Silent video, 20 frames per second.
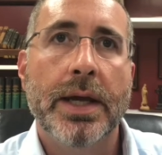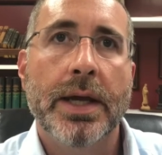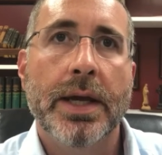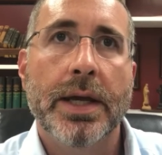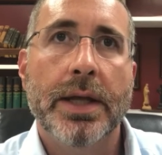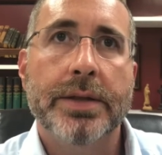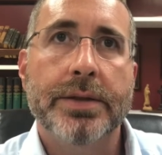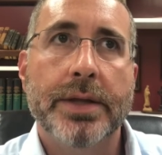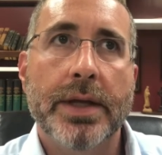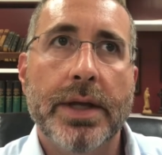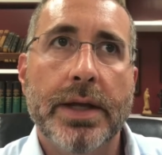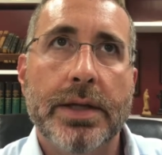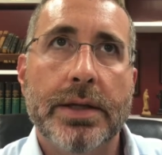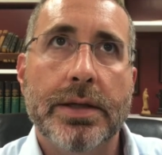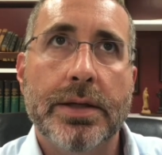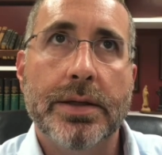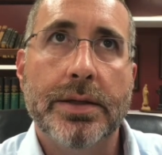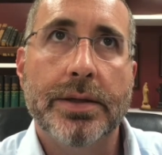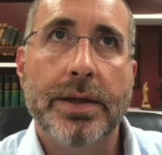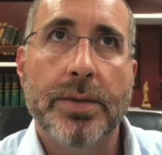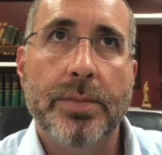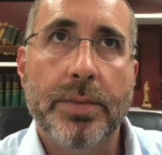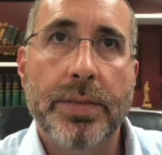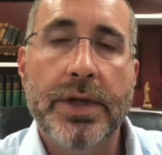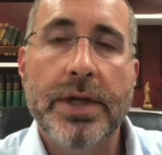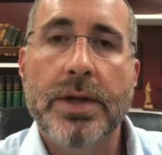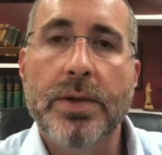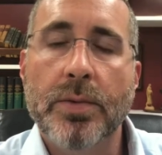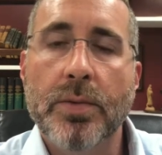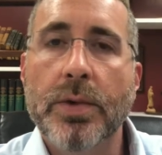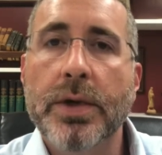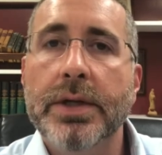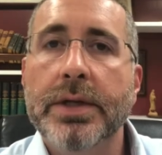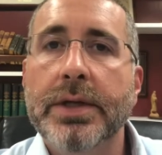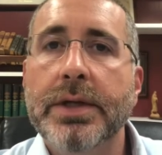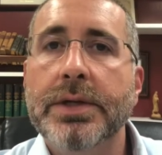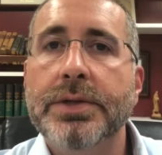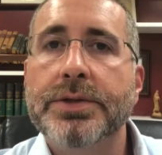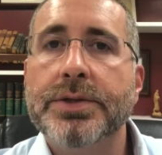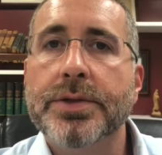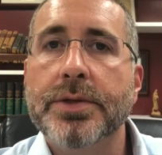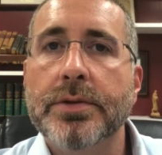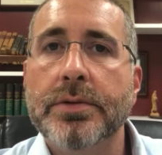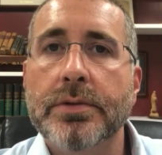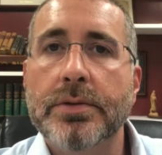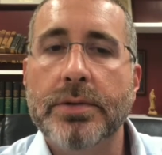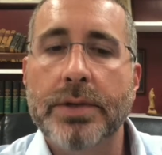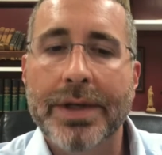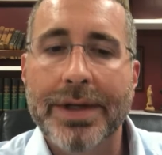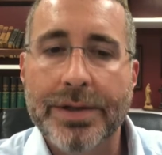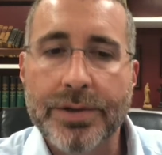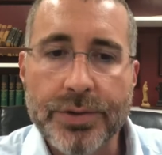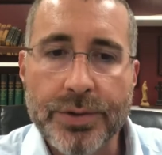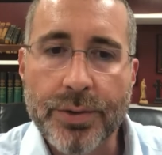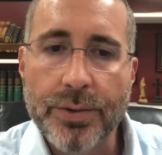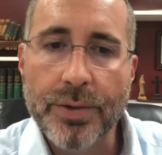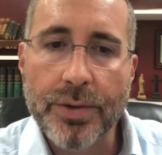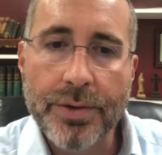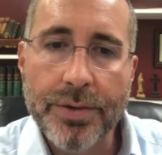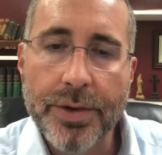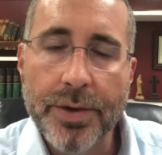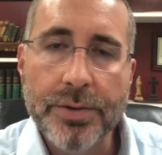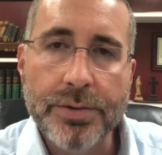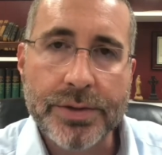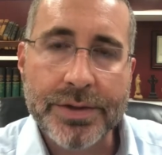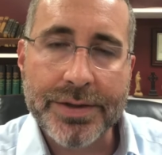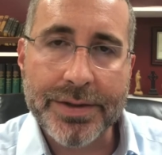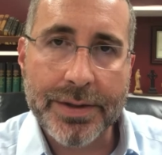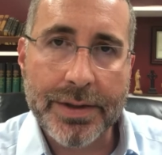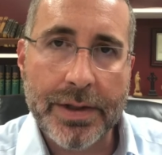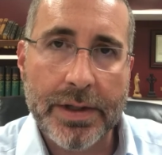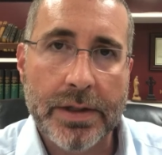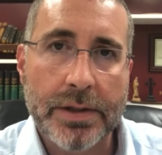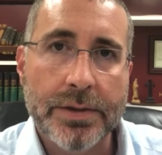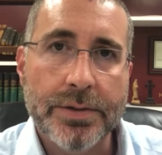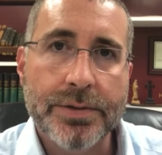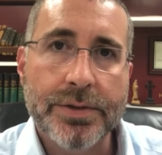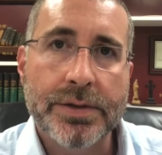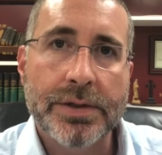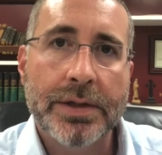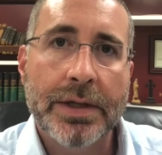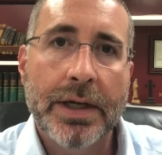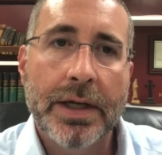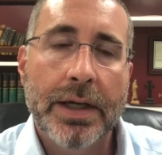that being willing to endure those things